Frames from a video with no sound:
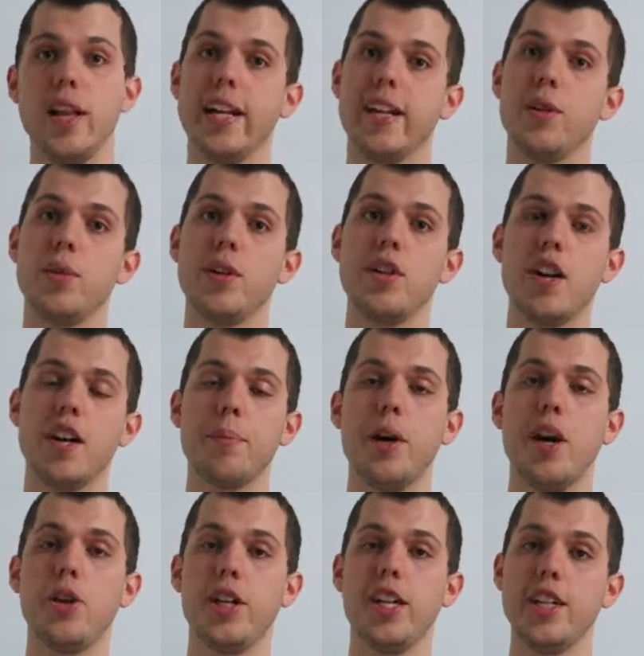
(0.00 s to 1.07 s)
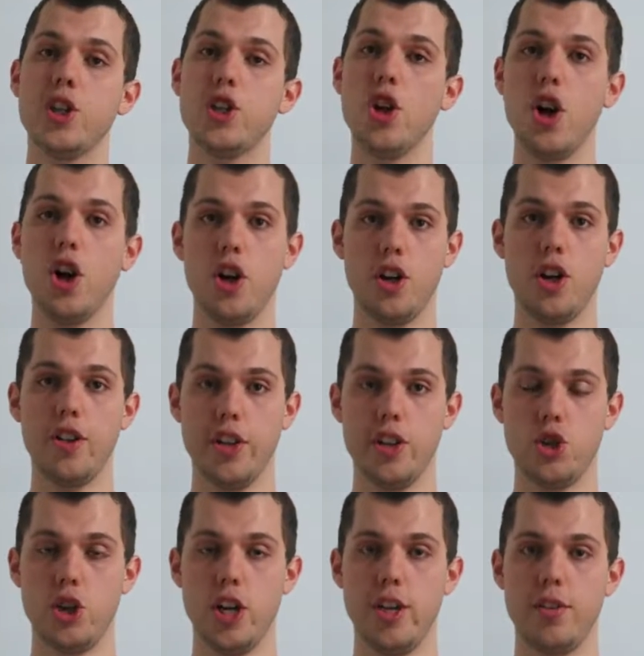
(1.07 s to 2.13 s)
like we talk about yin and yang on
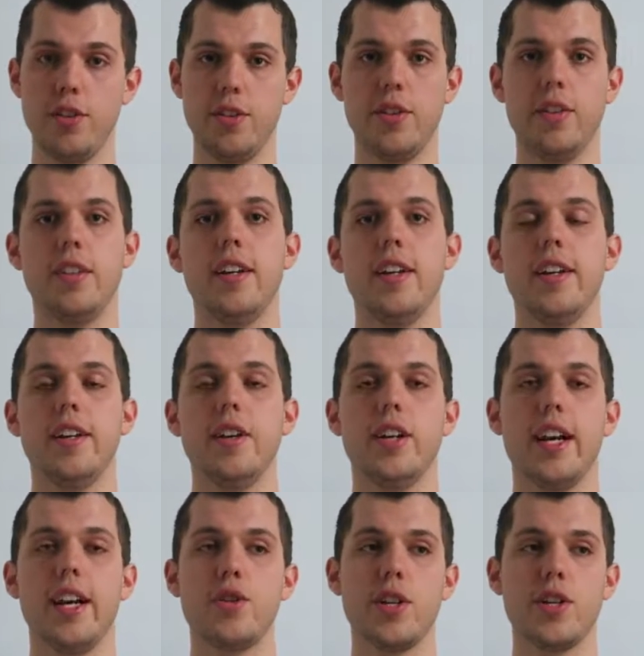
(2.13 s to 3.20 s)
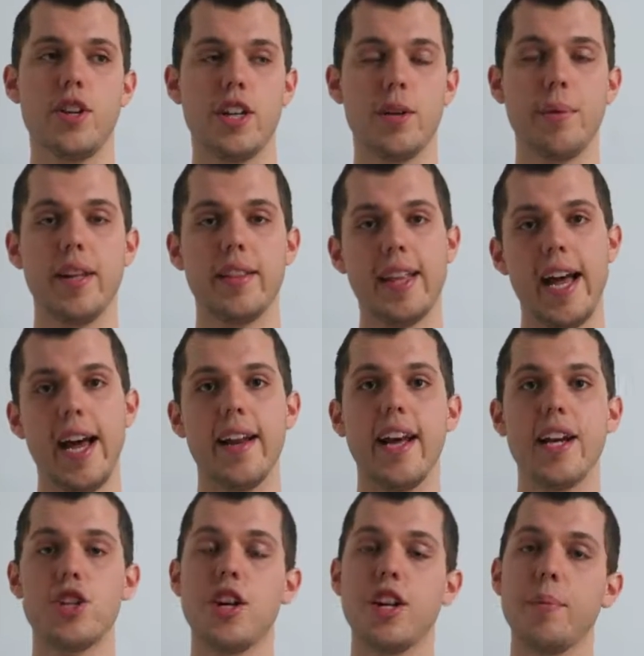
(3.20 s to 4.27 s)
this channel. Okay, so I talk about that.
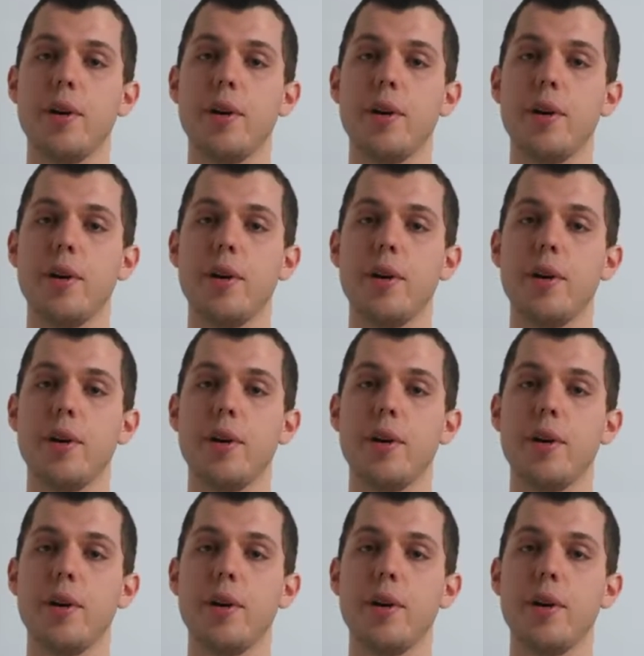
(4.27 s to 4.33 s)
I talk